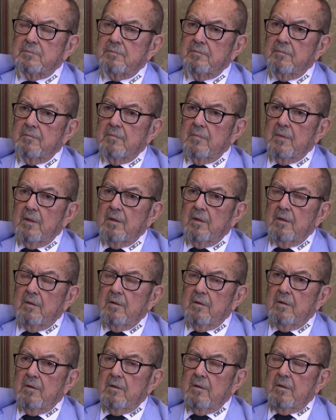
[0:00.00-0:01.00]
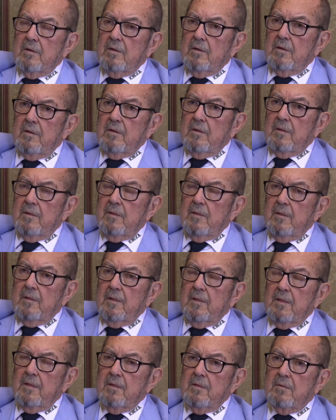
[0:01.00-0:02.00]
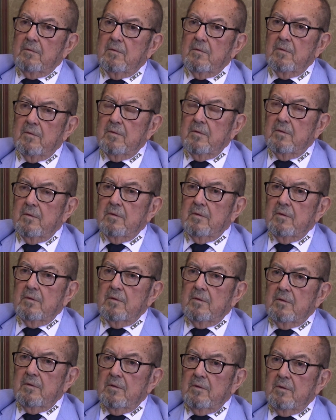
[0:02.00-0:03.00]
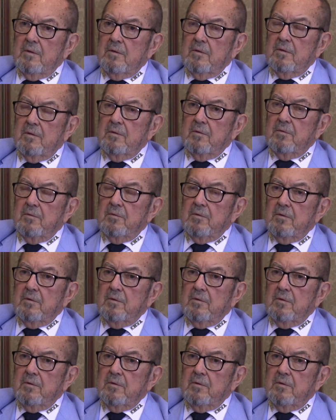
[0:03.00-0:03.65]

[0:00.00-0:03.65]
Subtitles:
Nobody speaks.